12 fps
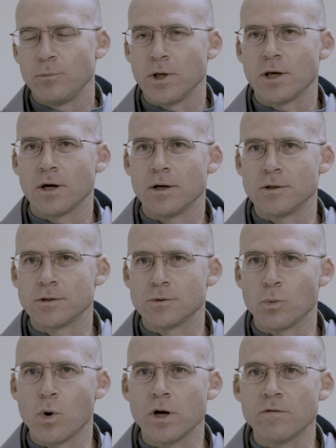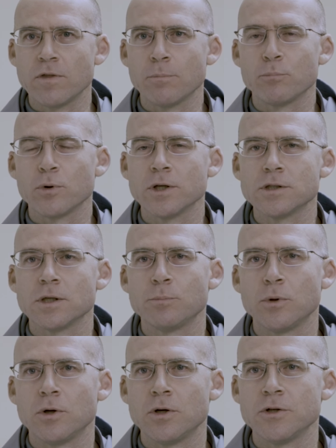Because one of the
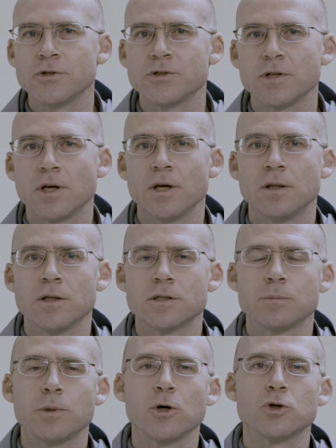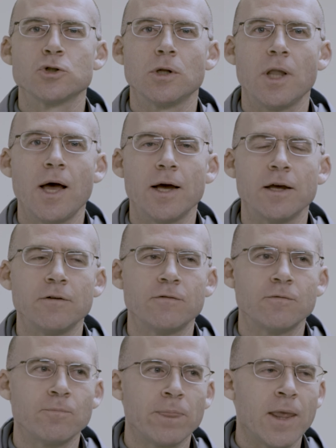principles in the spiritual
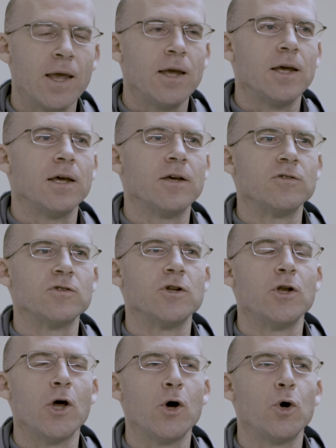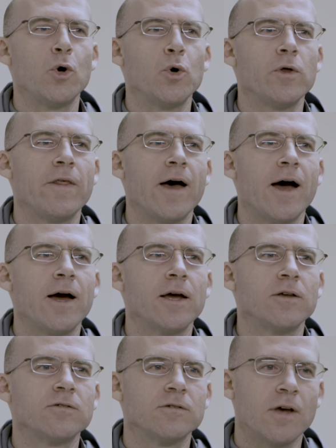life is know
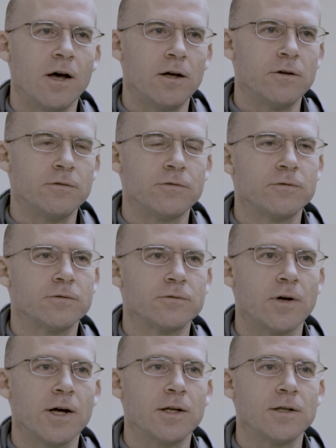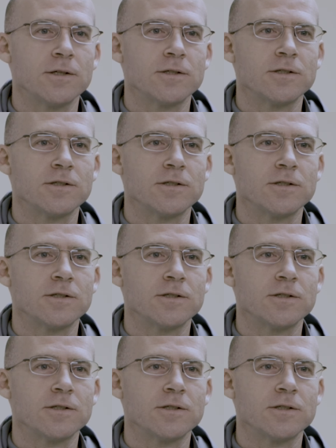thyself right?